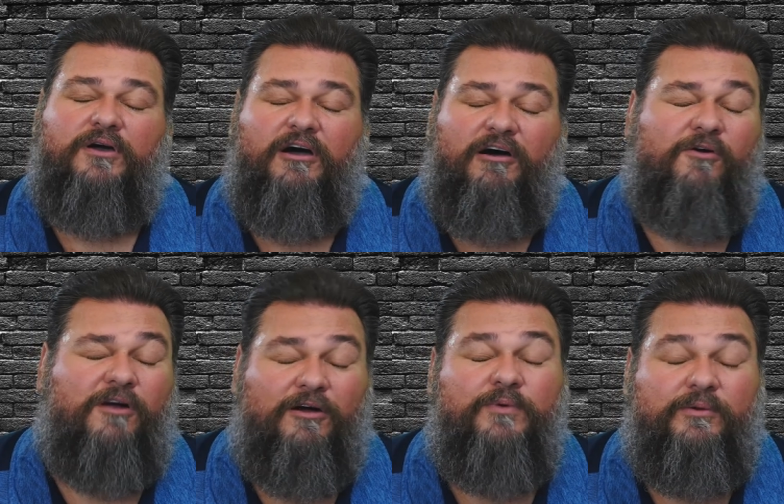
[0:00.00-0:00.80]

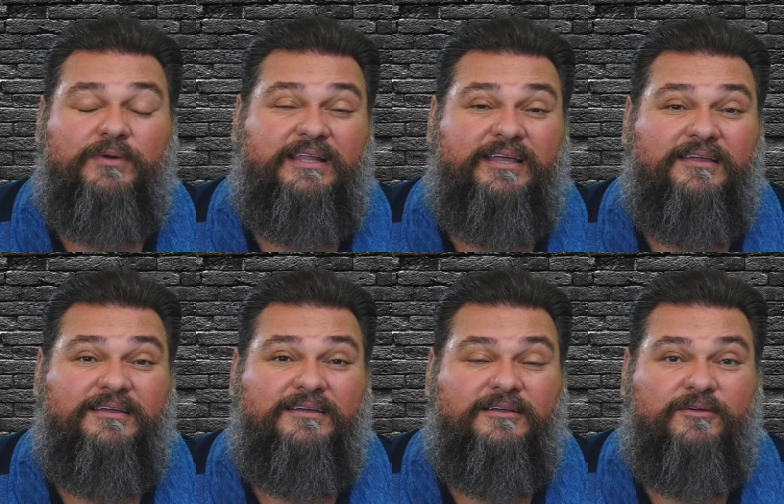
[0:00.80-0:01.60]
are we willing?
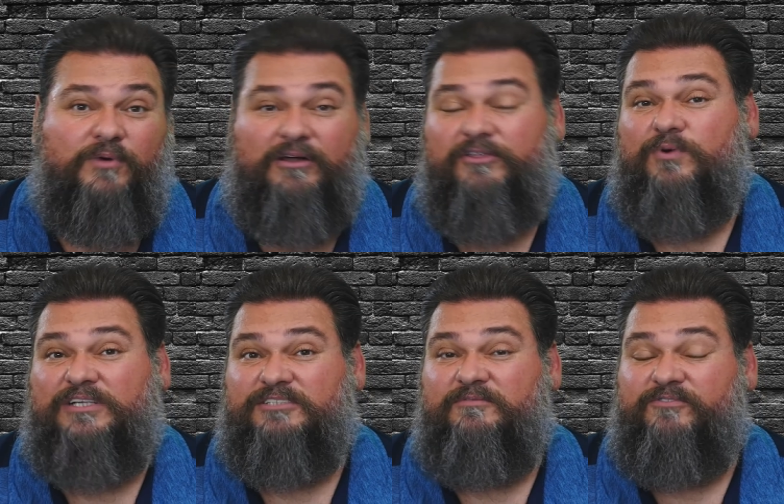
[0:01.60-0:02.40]
Well, the
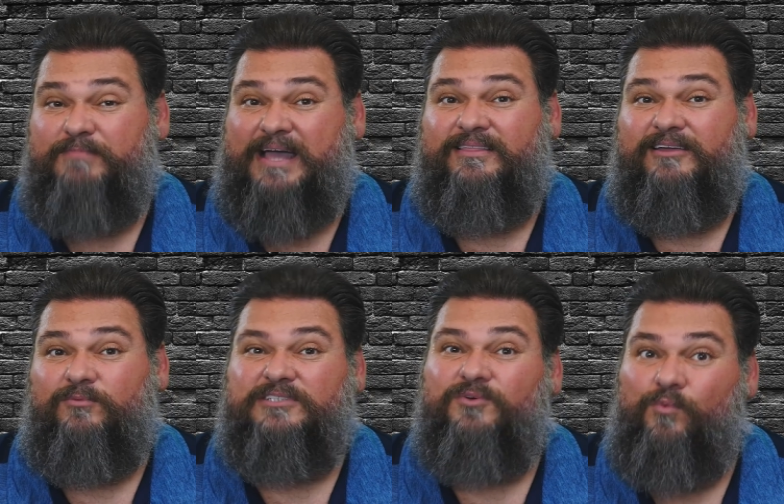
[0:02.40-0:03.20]
question back then
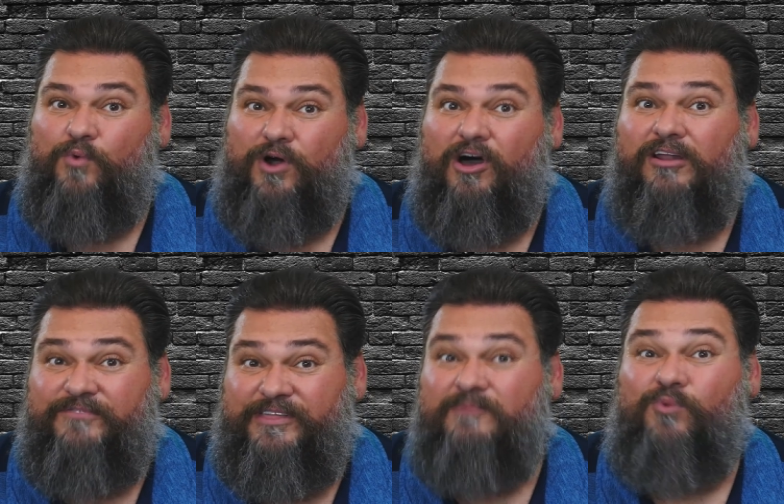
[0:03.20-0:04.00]
was, were all
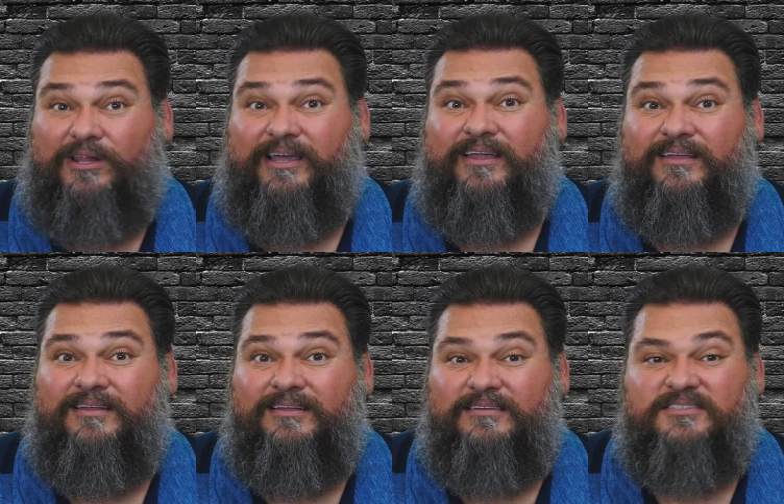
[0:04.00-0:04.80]
of them willing?
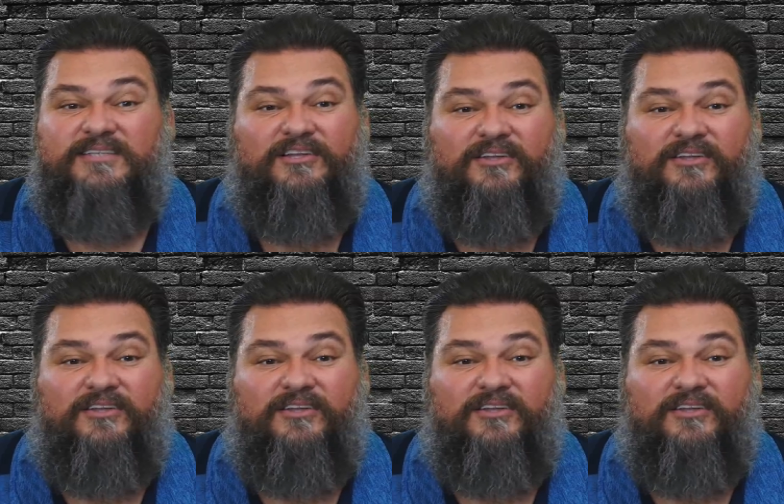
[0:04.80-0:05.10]
Let's take a